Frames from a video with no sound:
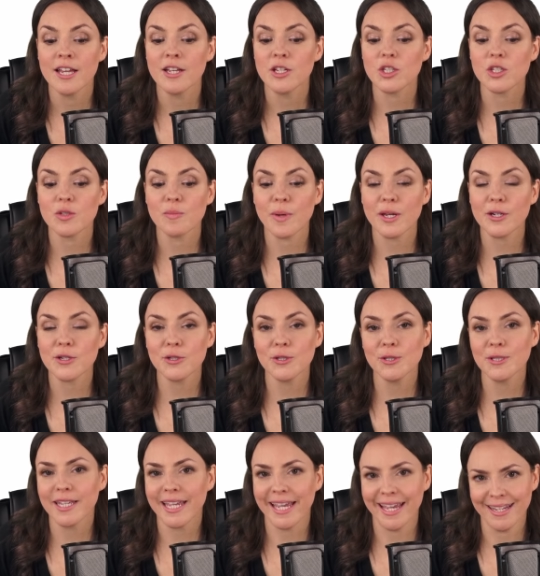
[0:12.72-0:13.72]

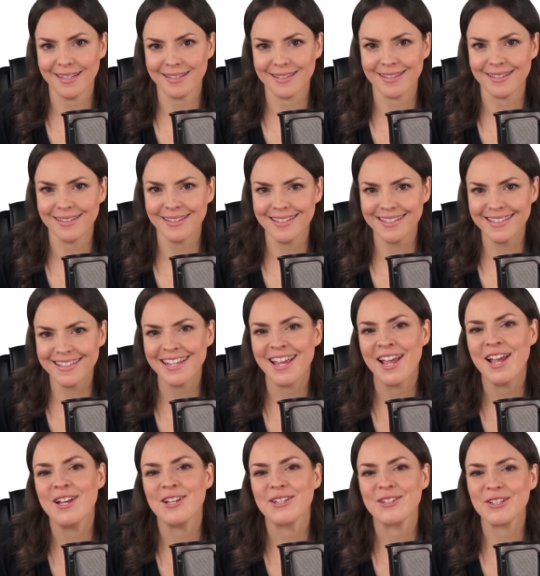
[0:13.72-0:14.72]
special cases.
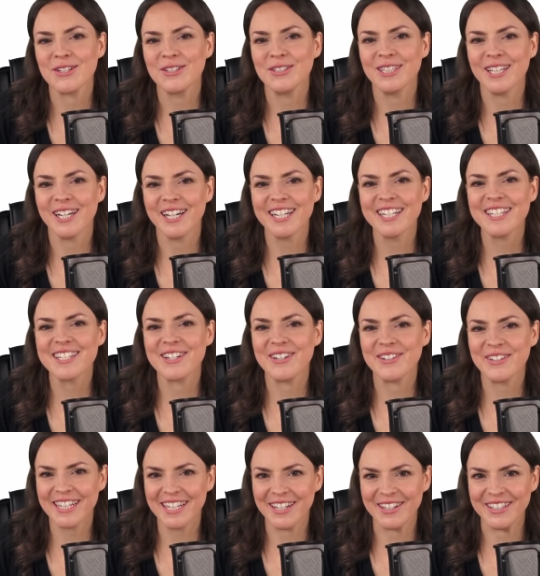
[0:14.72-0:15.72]
So a lot is
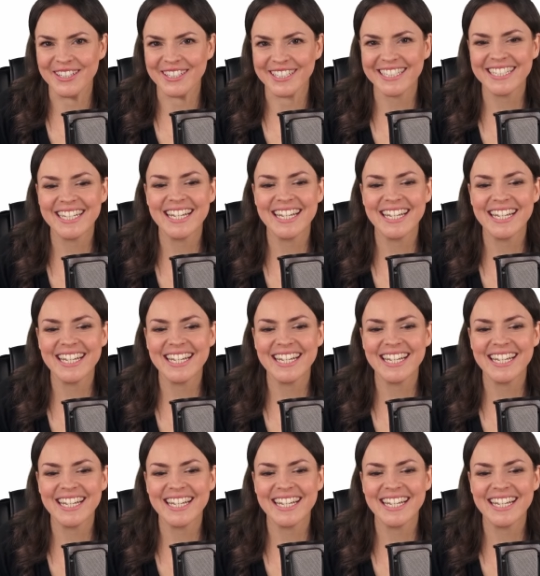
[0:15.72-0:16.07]
going on.